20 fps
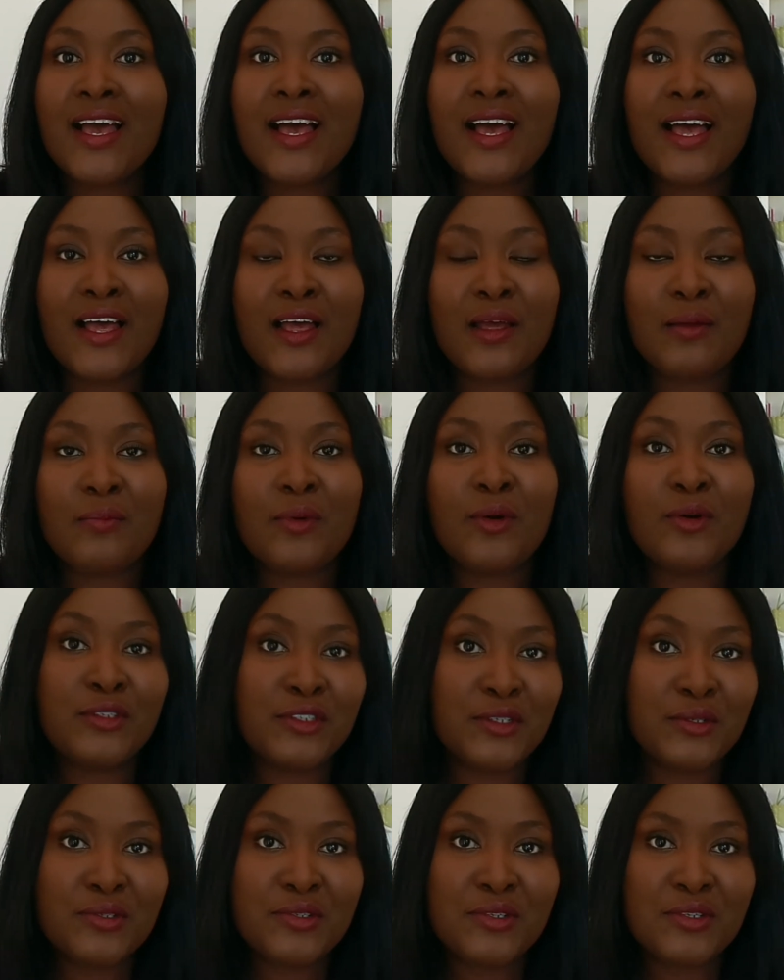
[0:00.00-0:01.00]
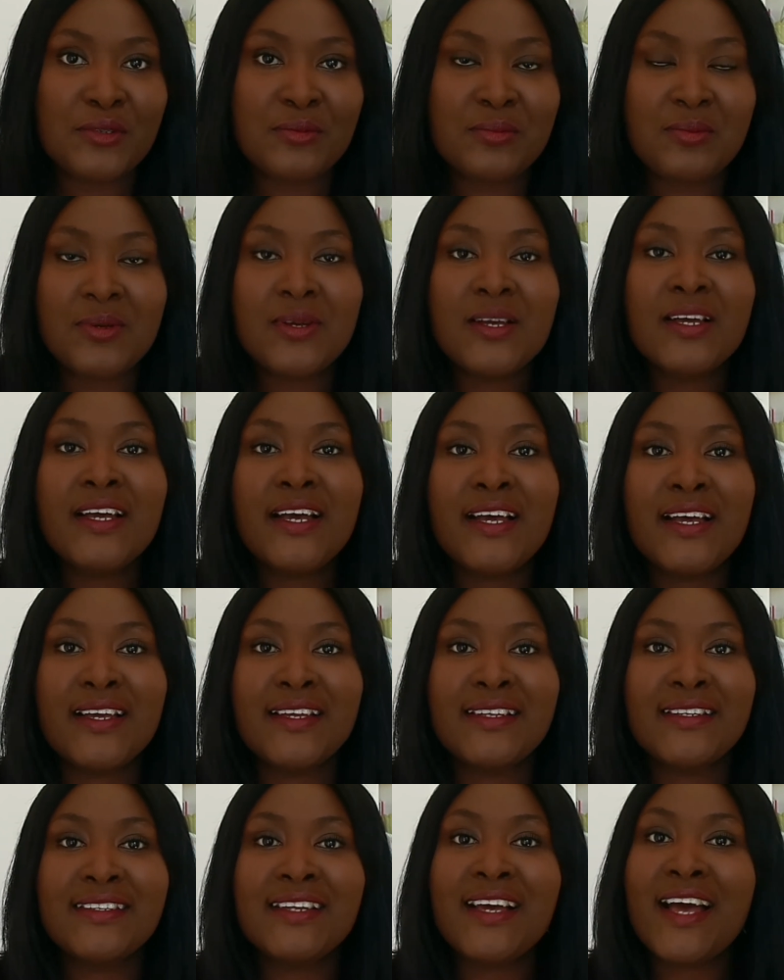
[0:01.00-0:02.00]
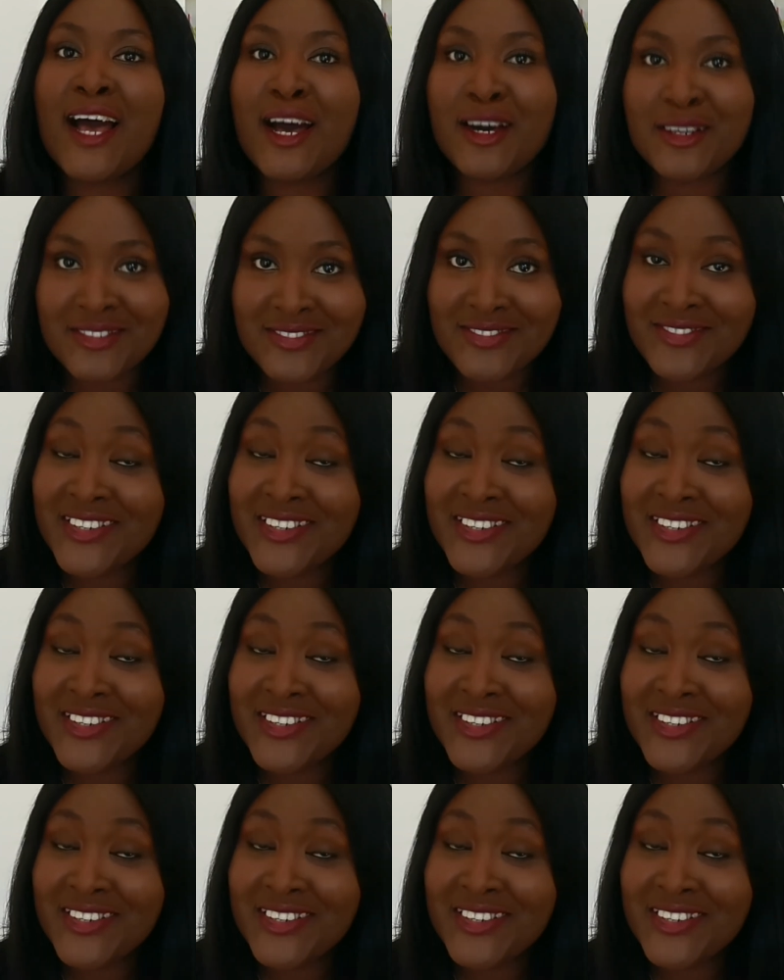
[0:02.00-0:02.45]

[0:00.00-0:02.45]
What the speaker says: on YouTube, and I'll